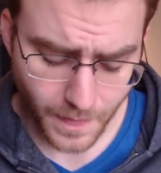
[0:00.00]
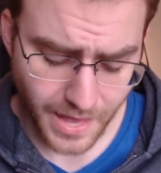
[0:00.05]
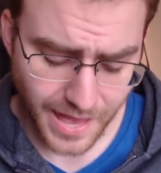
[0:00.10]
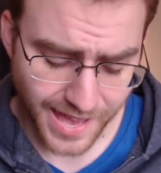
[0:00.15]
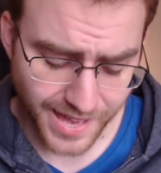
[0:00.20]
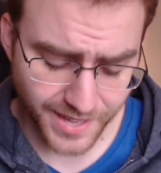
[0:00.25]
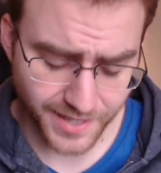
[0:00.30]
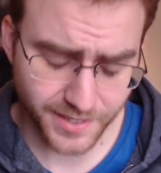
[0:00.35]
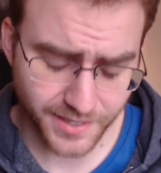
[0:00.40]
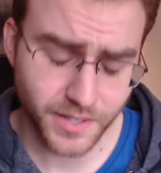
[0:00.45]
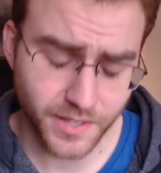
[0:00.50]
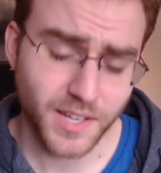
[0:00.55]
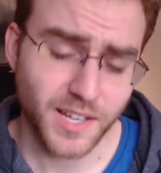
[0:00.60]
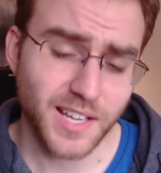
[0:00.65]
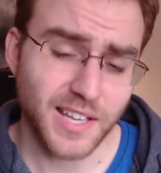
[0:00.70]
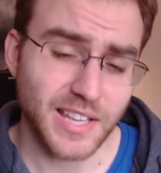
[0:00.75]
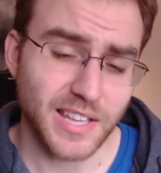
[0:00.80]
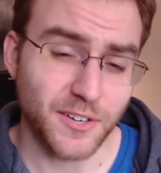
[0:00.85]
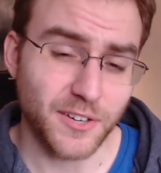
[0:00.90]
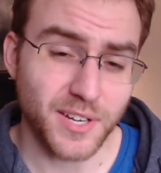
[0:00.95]
And
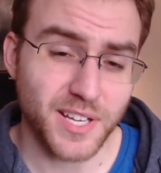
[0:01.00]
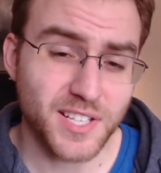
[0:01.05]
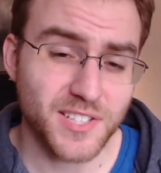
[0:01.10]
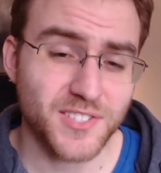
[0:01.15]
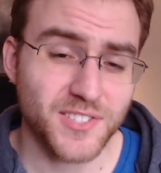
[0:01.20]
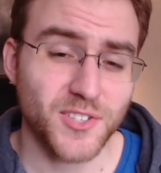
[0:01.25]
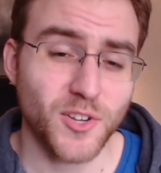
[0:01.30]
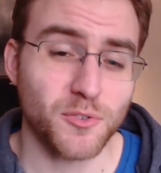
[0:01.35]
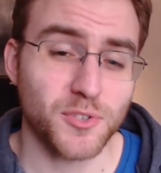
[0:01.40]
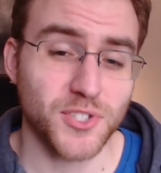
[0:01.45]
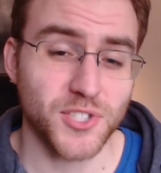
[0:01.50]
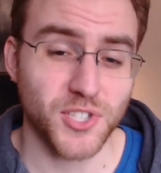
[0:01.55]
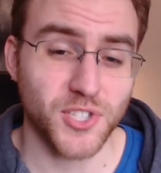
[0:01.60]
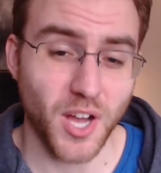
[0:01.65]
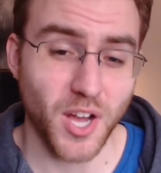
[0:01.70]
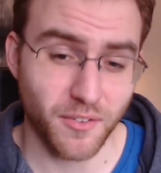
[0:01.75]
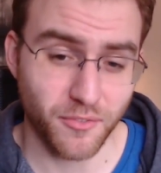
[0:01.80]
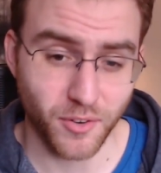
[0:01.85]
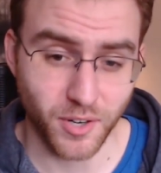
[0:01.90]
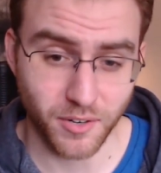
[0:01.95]
there is no
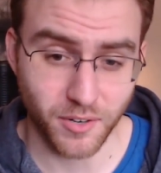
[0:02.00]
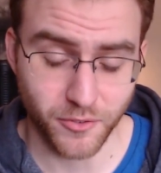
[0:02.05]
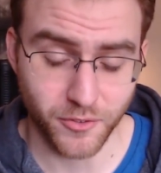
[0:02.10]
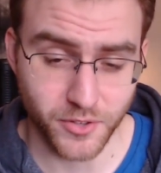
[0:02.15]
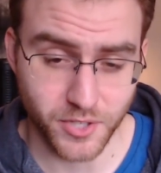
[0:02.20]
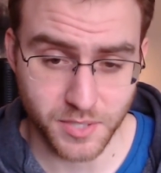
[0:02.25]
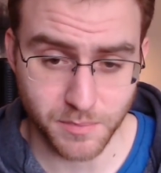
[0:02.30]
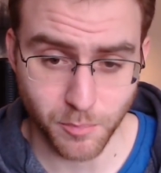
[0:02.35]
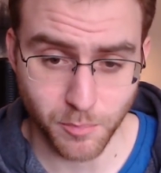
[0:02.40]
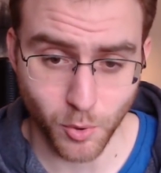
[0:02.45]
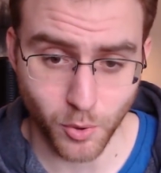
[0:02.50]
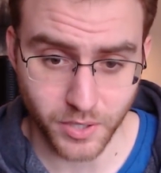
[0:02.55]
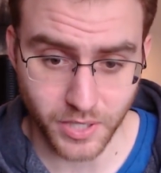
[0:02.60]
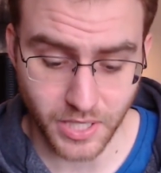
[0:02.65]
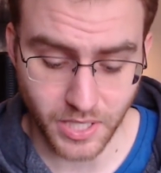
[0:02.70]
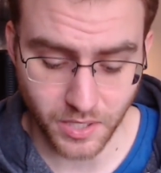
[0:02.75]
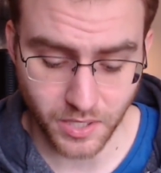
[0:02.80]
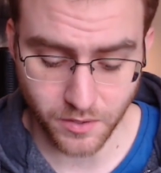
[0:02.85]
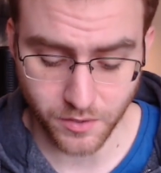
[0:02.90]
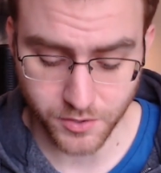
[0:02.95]
software for this board
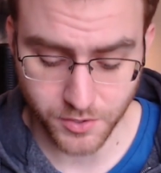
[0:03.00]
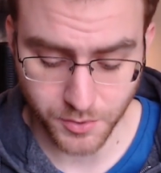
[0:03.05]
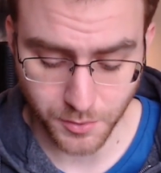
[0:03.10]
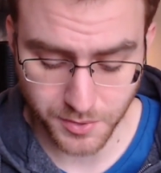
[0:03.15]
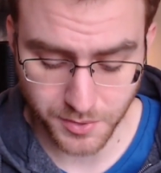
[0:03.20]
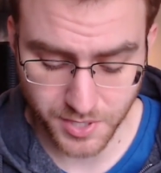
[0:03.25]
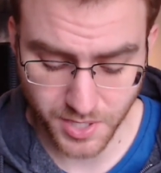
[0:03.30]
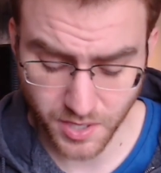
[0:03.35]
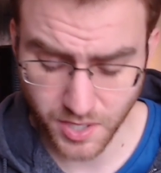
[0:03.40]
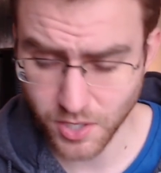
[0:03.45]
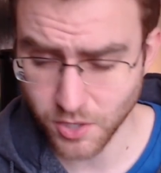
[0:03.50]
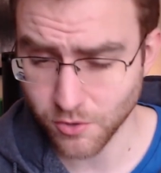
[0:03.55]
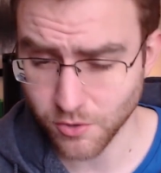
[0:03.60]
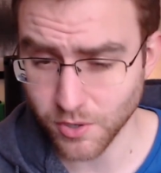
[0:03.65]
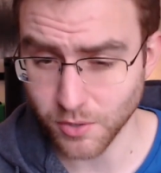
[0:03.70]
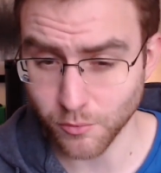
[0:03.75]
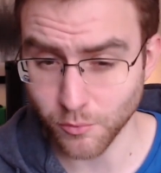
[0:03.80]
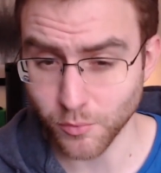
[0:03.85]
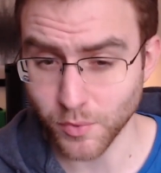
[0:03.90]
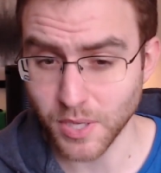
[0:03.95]
either, so it's not like you
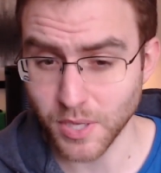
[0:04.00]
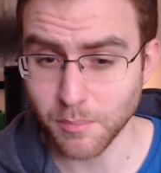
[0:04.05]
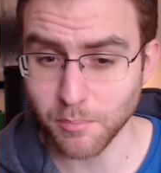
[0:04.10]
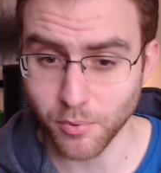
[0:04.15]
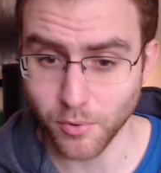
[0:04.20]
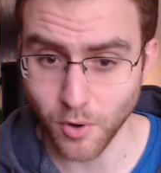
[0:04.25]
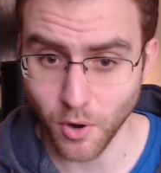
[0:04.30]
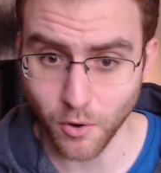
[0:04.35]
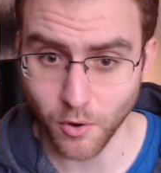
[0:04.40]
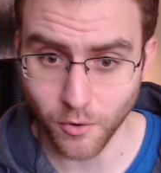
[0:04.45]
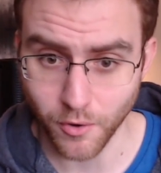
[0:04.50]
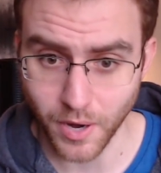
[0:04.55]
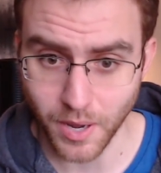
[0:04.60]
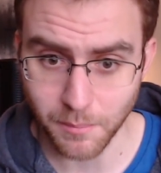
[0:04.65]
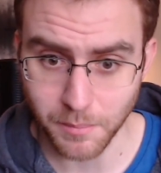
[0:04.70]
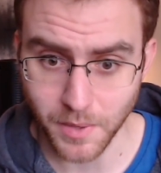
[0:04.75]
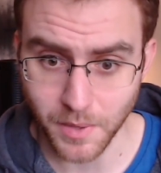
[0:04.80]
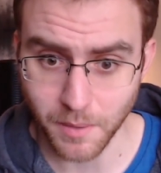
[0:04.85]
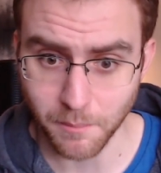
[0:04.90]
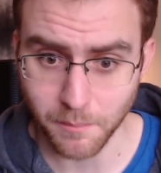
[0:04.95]
can
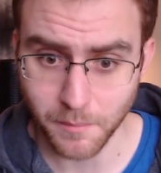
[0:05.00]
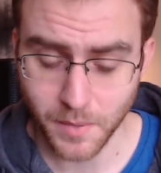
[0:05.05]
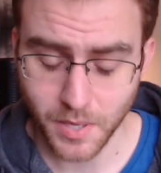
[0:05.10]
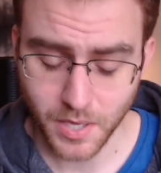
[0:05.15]
reprogram them